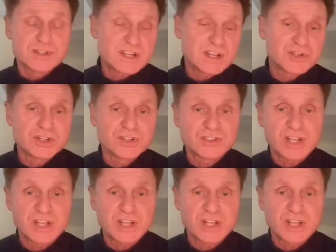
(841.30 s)
such an
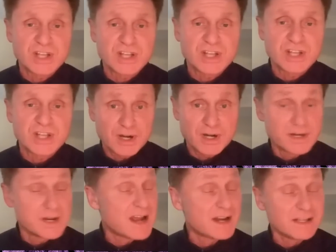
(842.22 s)
intelligent player,
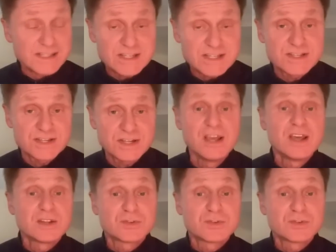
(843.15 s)
not easy